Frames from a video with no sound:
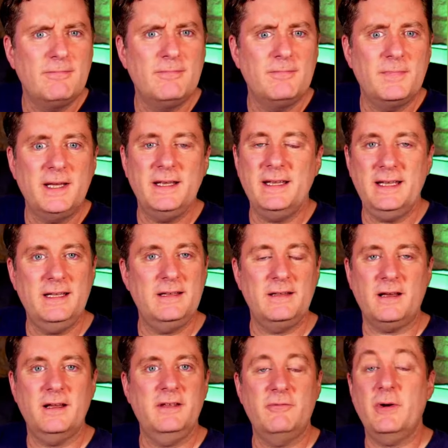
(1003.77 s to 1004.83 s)
in a
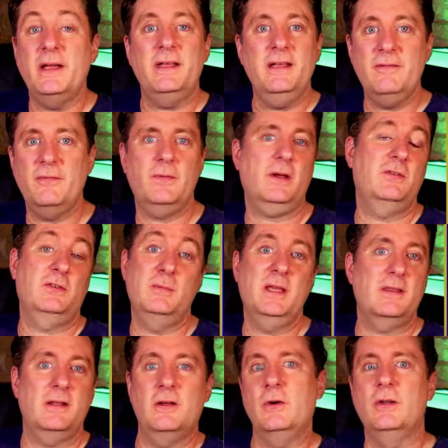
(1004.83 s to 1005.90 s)
naive way. If assuming
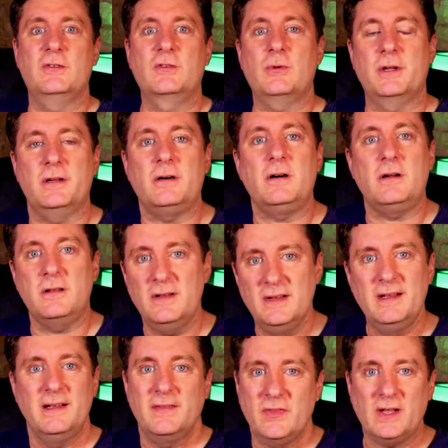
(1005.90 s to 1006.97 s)
they know history at all,
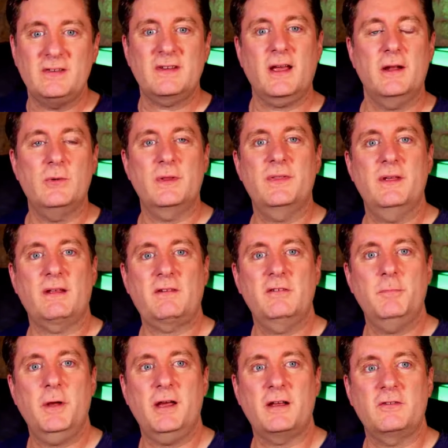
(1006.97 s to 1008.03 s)
that's kind of what they
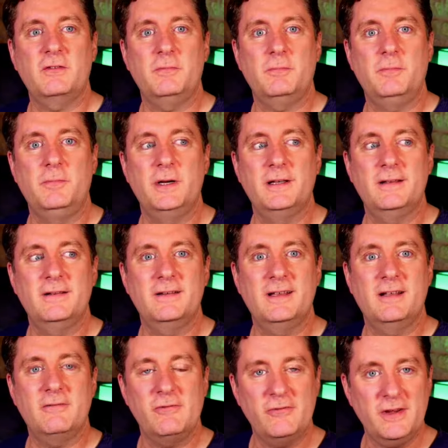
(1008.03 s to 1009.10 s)
expect. But
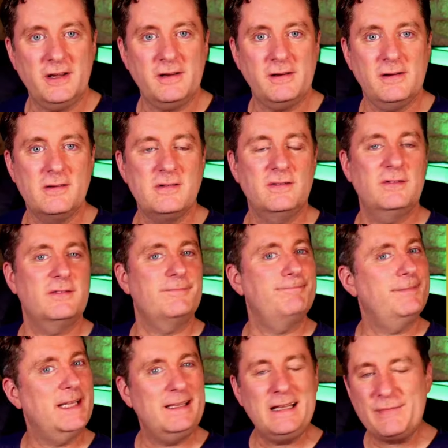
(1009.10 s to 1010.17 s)
at fairs,
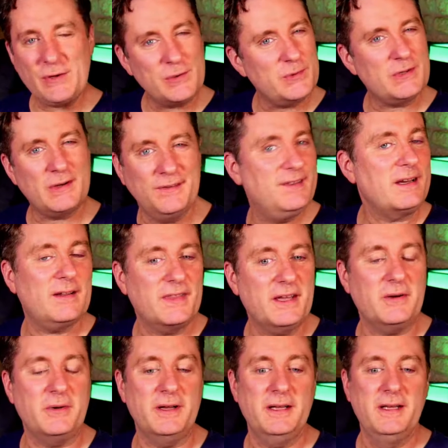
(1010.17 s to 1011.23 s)
it never turns out that
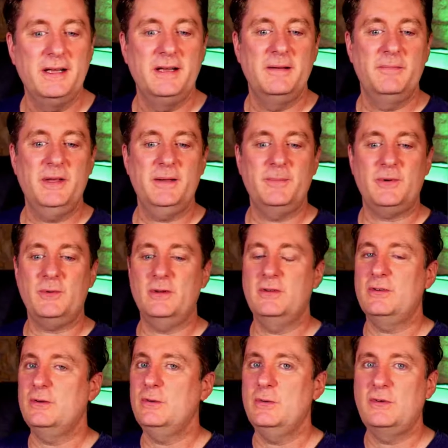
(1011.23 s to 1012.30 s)
way. People will
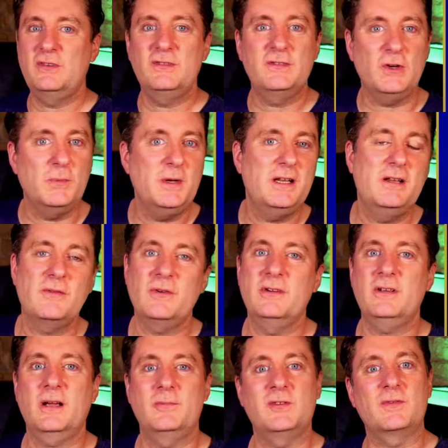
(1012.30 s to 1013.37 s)
do so many different
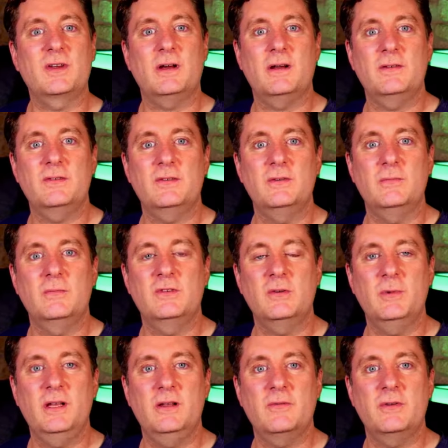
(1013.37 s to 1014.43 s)
types of costumes, so
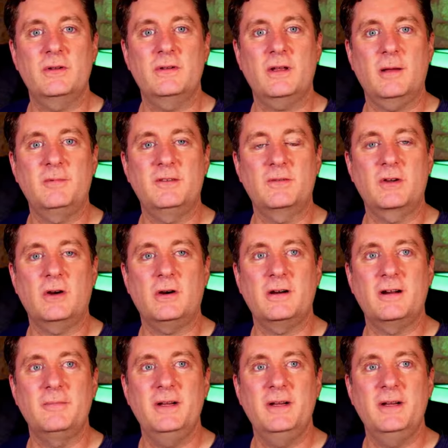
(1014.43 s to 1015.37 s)
many different types of garb,